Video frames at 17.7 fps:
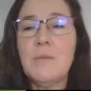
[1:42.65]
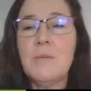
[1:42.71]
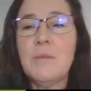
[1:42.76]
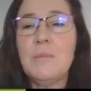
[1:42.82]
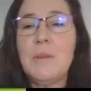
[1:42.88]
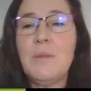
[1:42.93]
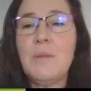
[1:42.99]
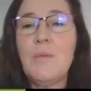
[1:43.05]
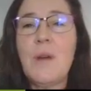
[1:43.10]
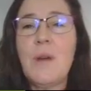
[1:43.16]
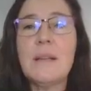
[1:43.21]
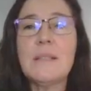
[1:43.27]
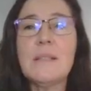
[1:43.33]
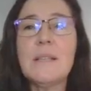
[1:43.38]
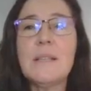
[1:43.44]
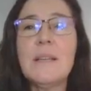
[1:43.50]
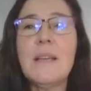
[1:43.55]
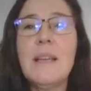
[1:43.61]
would be right.
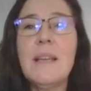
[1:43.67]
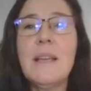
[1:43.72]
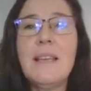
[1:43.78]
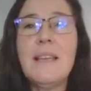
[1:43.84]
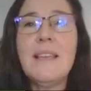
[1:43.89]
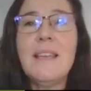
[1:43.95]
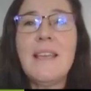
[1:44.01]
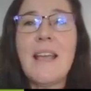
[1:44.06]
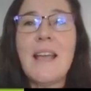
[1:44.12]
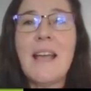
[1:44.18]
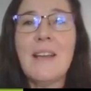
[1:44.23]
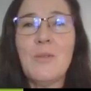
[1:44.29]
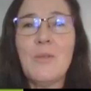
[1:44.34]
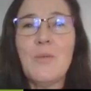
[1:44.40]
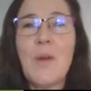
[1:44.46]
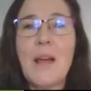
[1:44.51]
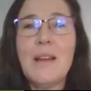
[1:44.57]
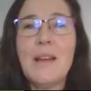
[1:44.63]
He had
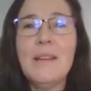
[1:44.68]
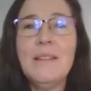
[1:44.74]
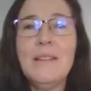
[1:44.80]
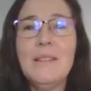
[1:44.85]
run.